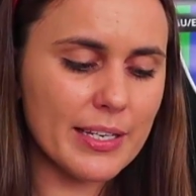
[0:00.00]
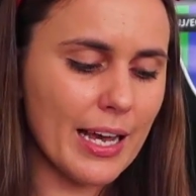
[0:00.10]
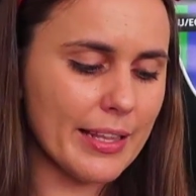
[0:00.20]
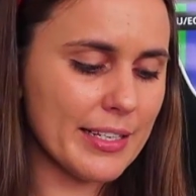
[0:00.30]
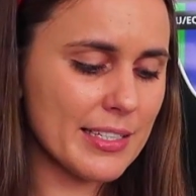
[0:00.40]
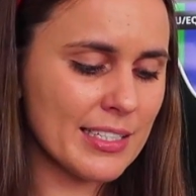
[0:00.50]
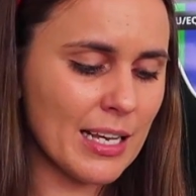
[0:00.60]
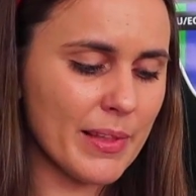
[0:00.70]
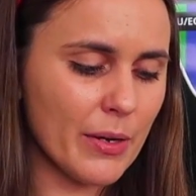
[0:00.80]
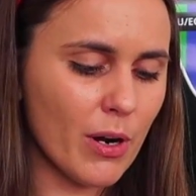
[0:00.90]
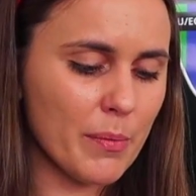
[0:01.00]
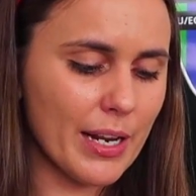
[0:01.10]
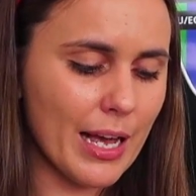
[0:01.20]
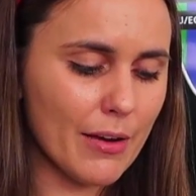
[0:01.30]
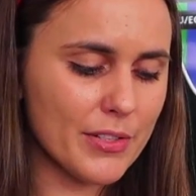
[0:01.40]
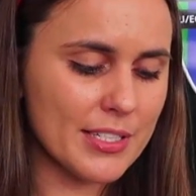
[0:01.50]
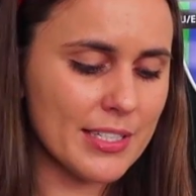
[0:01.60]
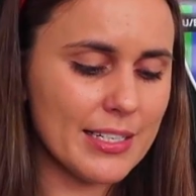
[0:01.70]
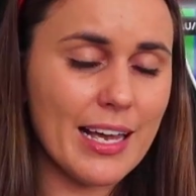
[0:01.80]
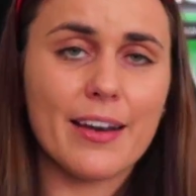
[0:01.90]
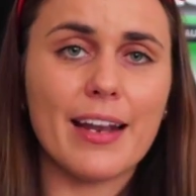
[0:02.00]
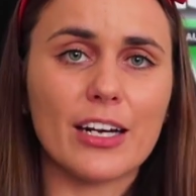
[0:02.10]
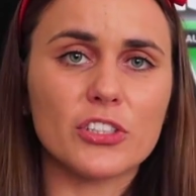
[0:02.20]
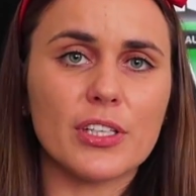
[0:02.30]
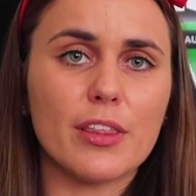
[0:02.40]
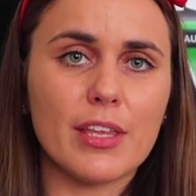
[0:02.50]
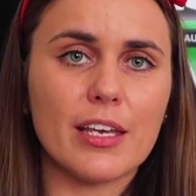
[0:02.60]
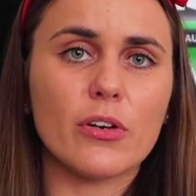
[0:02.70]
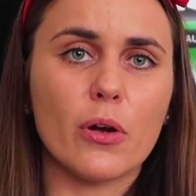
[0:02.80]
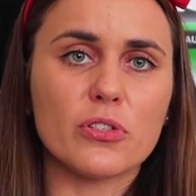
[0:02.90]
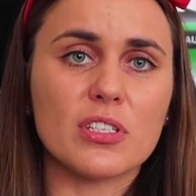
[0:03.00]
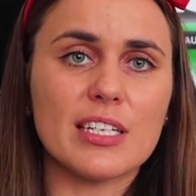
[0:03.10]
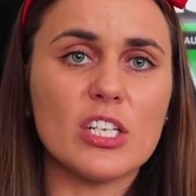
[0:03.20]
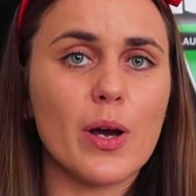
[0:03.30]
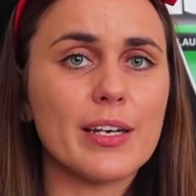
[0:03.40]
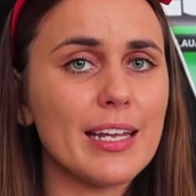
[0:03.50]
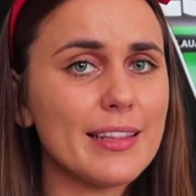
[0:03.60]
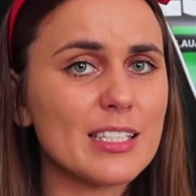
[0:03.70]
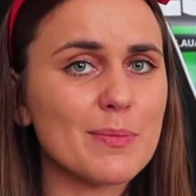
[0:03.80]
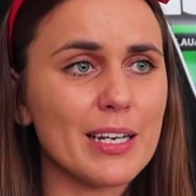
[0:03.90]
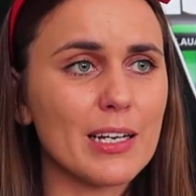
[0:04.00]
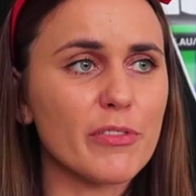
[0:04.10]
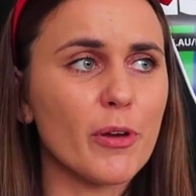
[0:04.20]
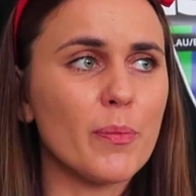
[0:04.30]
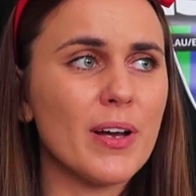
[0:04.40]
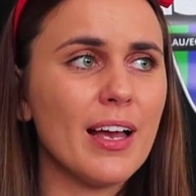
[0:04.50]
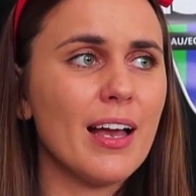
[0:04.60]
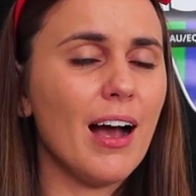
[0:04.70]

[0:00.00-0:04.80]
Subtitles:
Again, this is something where I'm gonna have to sit down and actually think consciously, do I need this many of them?